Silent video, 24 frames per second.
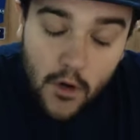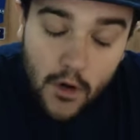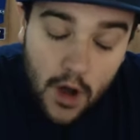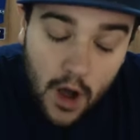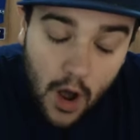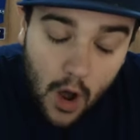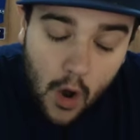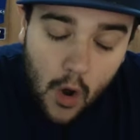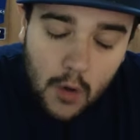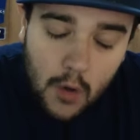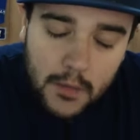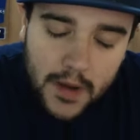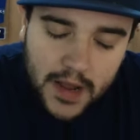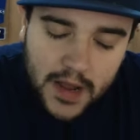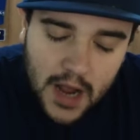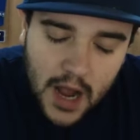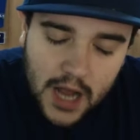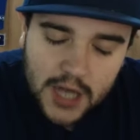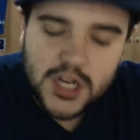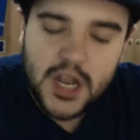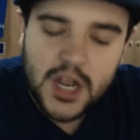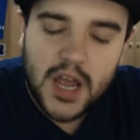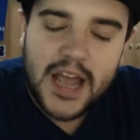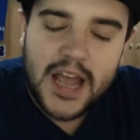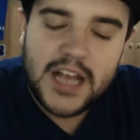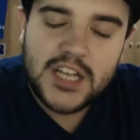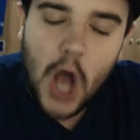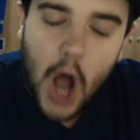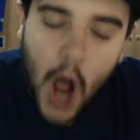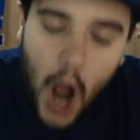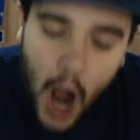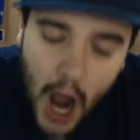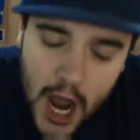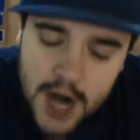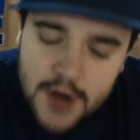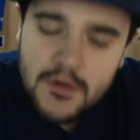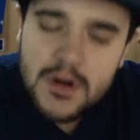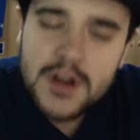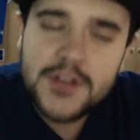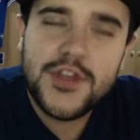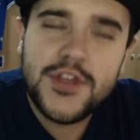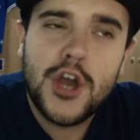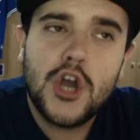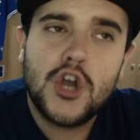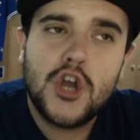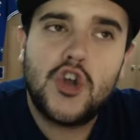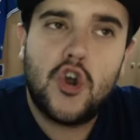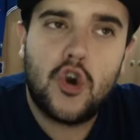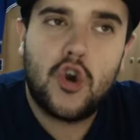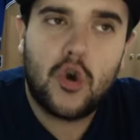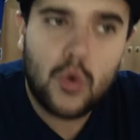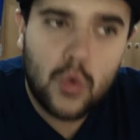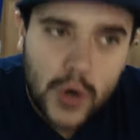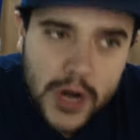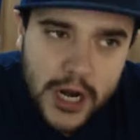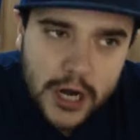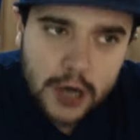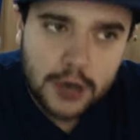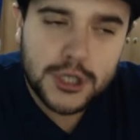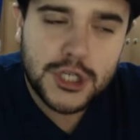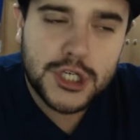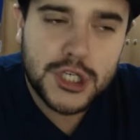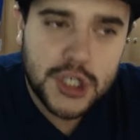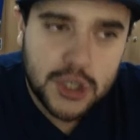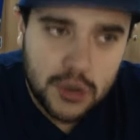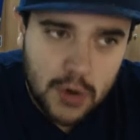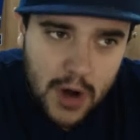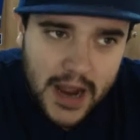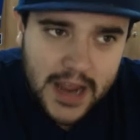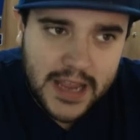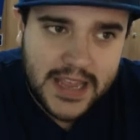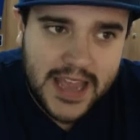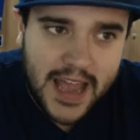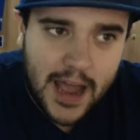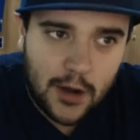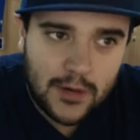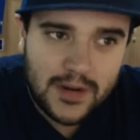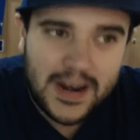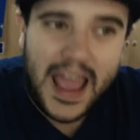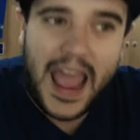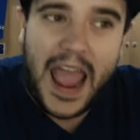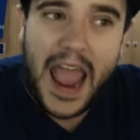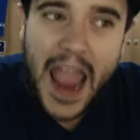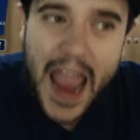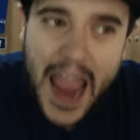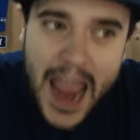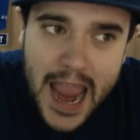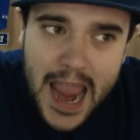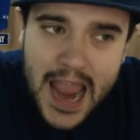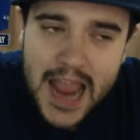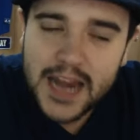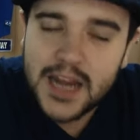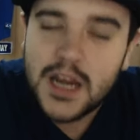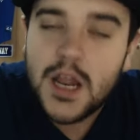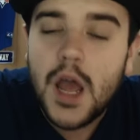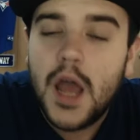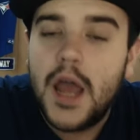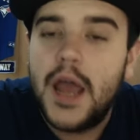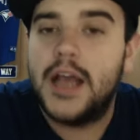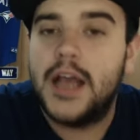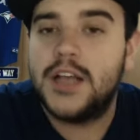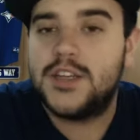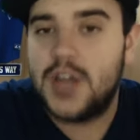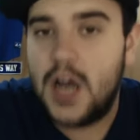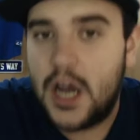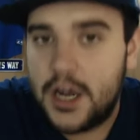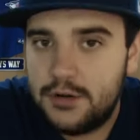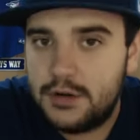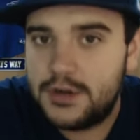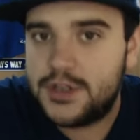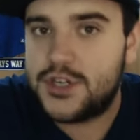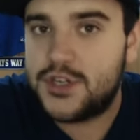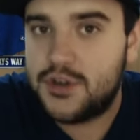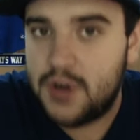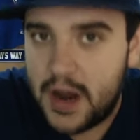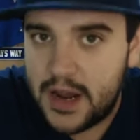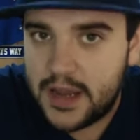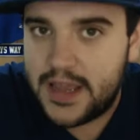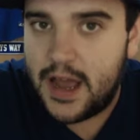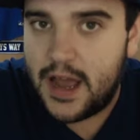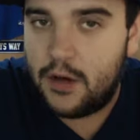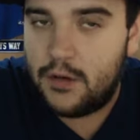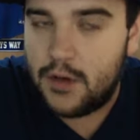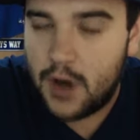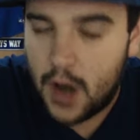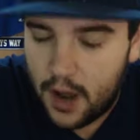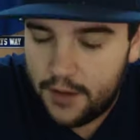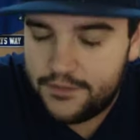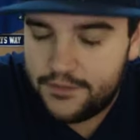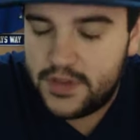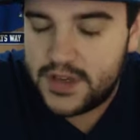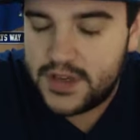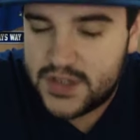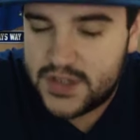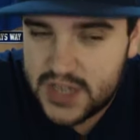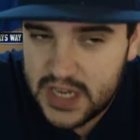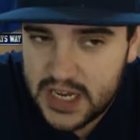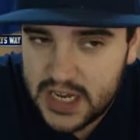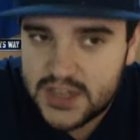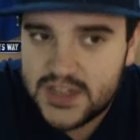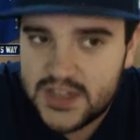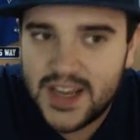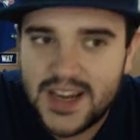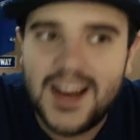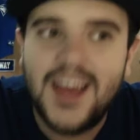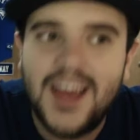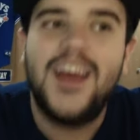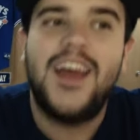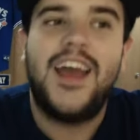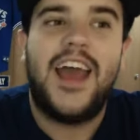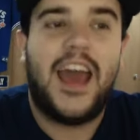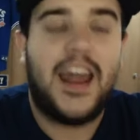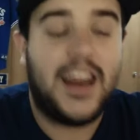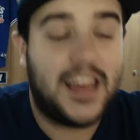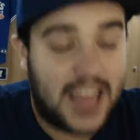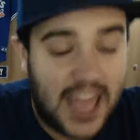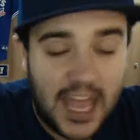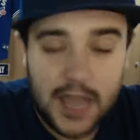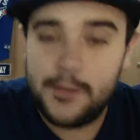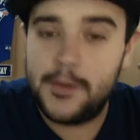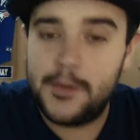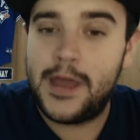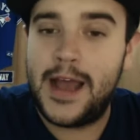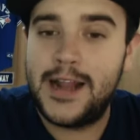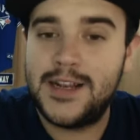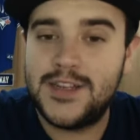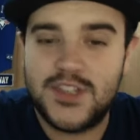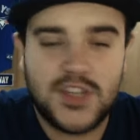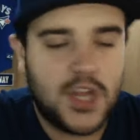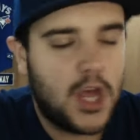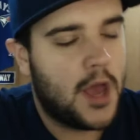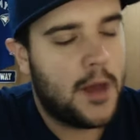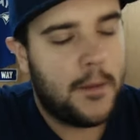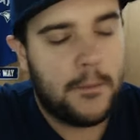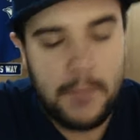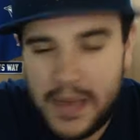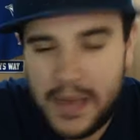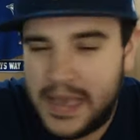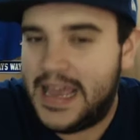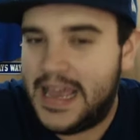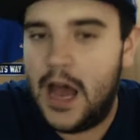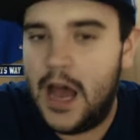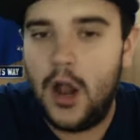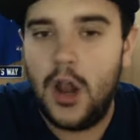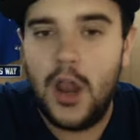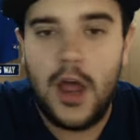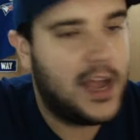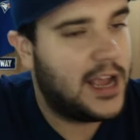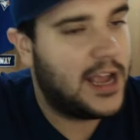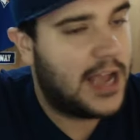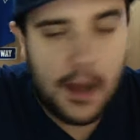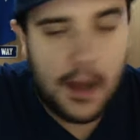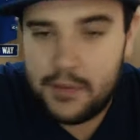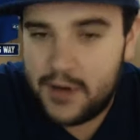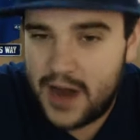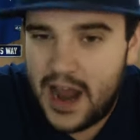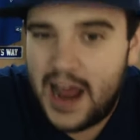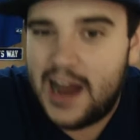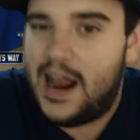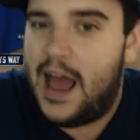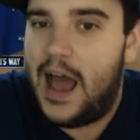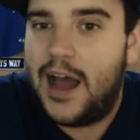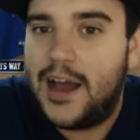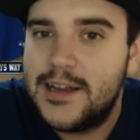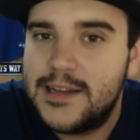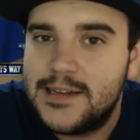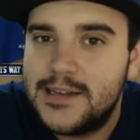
100th career strikeout and his 100th strikeout of the season. And it came against Miguel Cabrera.